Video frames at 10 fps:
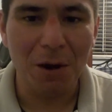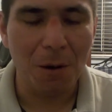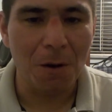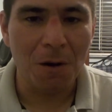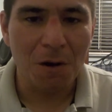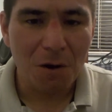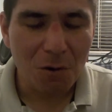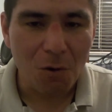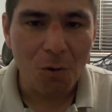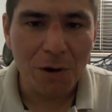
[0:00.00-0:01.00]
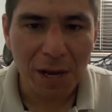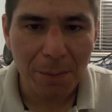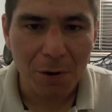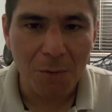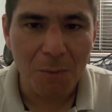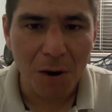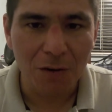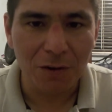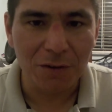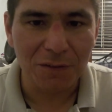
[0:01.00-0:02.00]
a Colgate
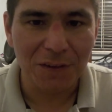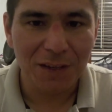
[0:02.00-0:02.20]
Palmolive